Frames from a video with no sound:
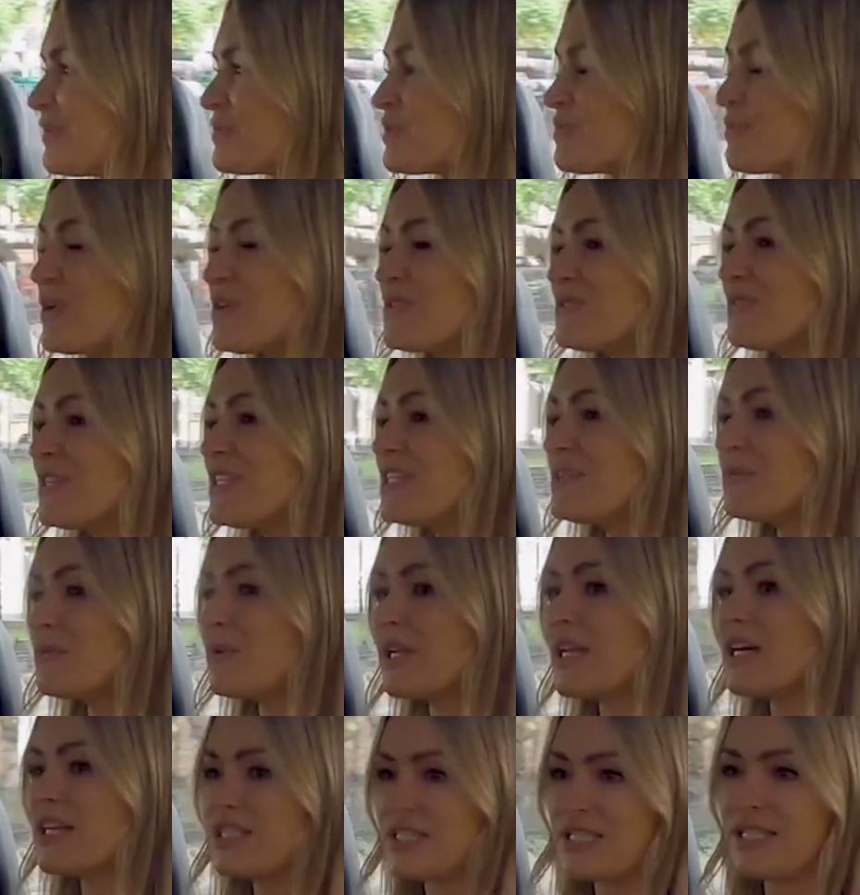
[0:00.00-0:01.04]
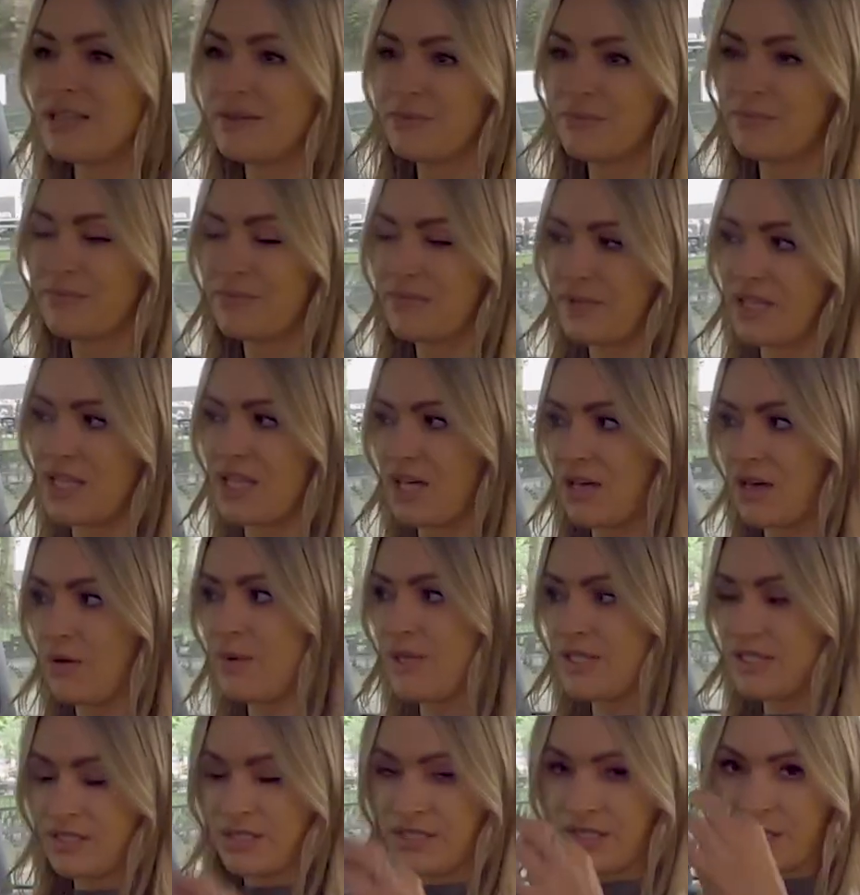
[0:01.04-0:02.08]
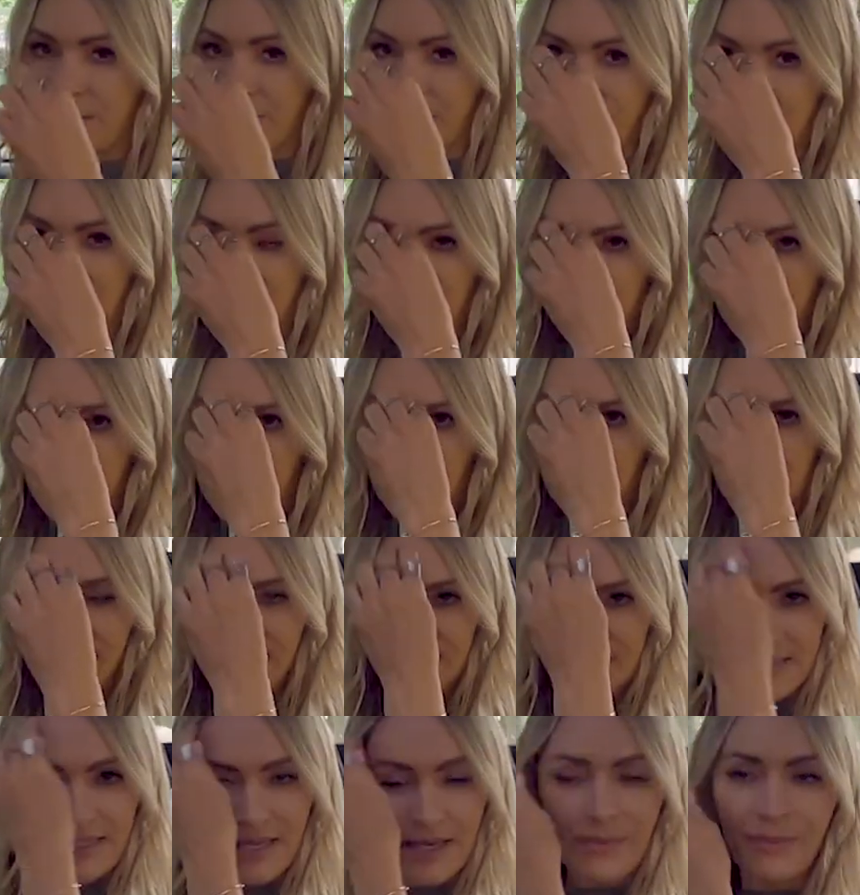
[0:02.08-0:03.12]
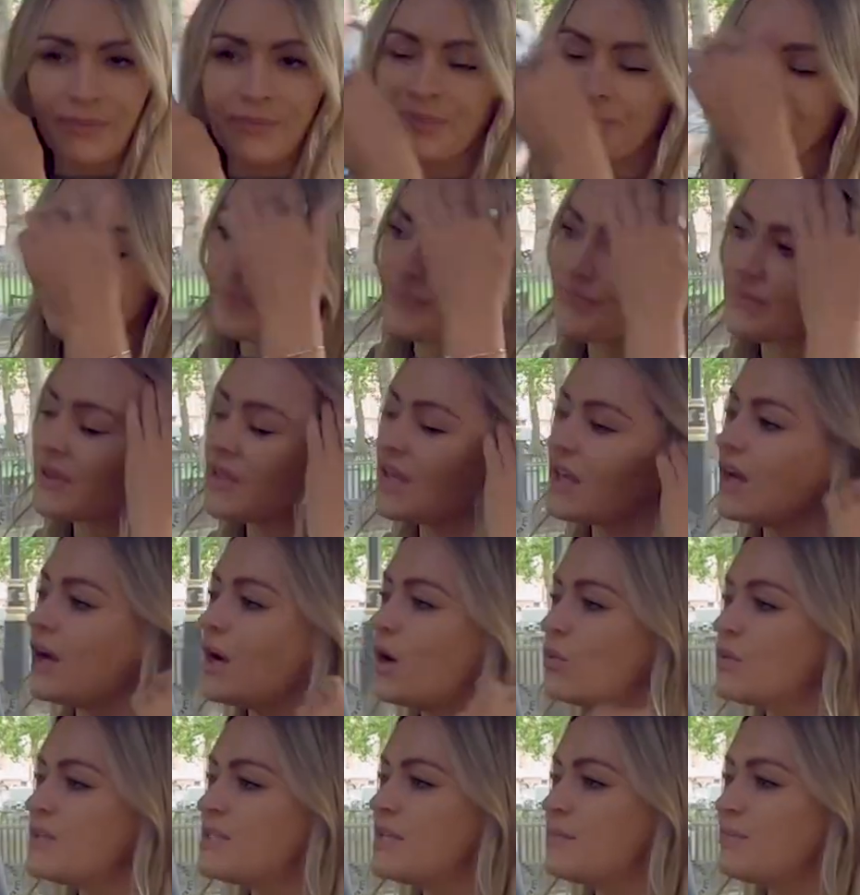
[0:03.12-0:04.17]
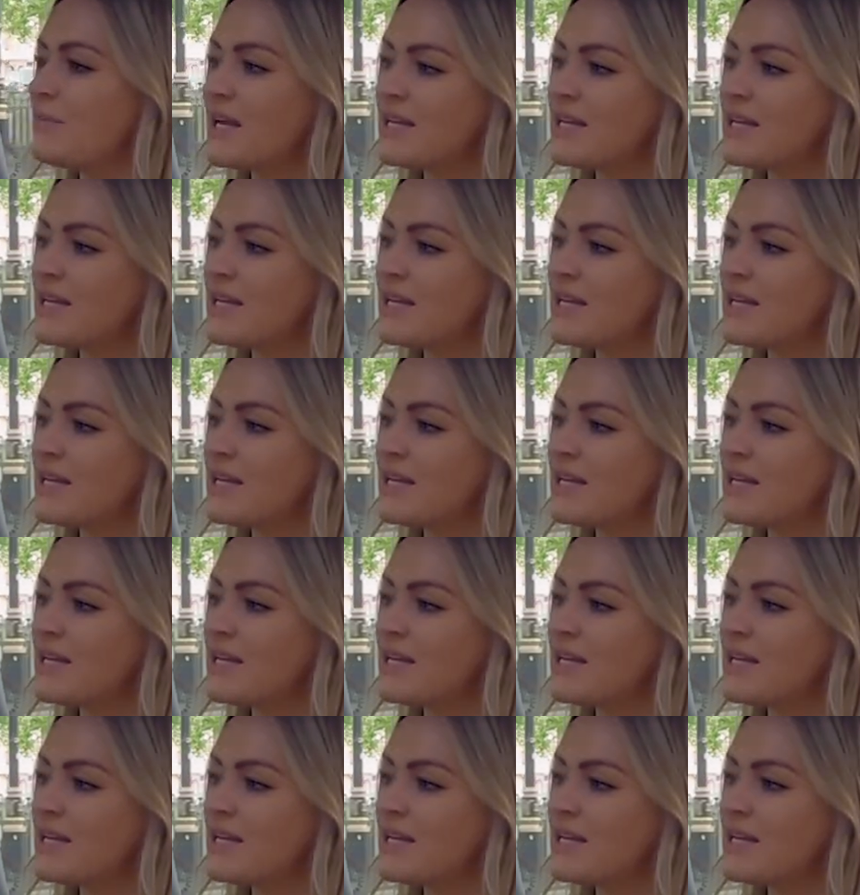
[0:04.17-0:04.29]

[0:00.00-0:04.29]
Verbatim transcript: it was the most recent one actually that I went to, and um, I was